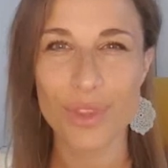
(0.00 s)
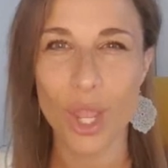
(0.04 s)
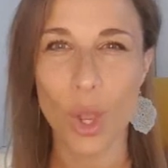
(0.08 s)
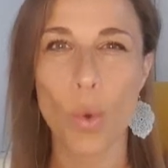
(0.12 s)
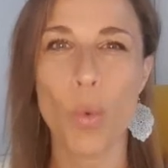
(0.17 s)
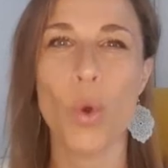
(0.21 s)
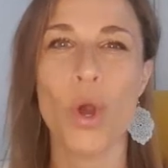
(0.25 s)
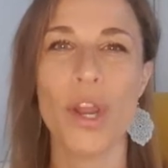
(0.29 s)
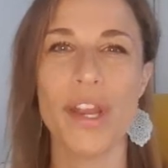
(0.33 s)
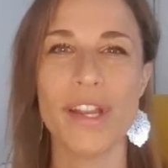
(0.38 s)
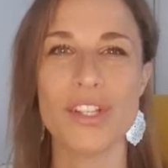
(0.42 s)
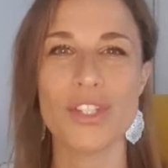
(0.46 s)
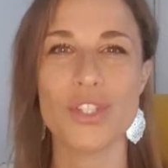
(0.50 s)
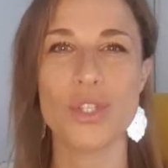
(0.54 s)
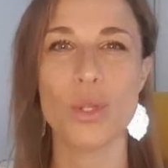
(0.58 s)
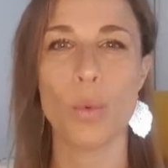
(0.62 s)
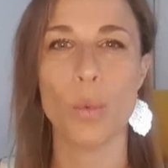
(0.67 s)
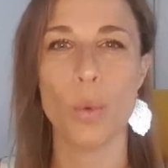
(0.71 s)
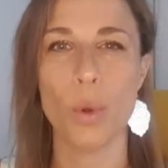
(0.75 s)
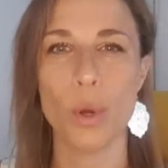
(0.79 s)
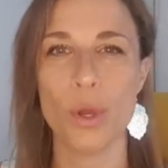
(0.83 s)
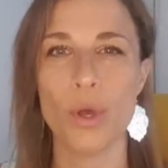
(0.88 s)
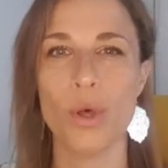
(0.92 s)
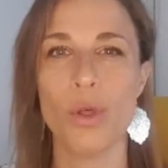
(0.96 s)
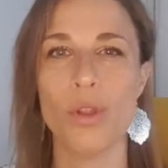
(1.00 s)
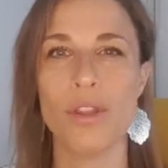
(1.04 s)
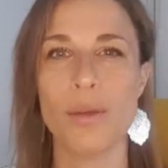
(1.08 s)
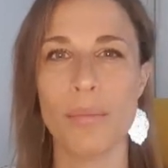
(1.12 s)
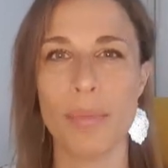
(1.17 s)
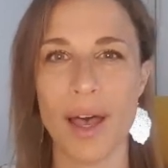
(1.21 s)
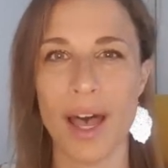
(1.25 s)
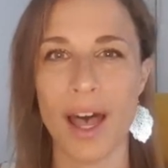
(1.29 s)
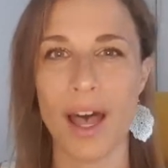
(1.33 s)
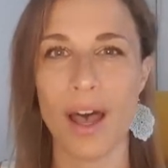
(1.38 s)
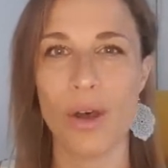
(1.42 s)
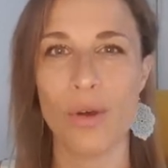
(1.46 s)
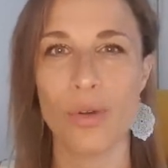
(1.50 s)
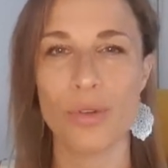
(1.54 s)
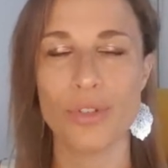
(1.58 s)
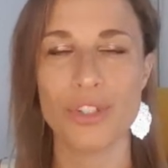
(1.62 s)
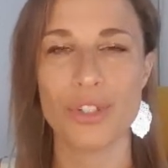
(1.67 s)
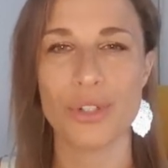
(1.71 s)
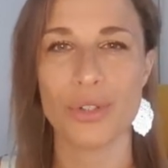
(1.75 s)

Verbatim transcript: what is the world about?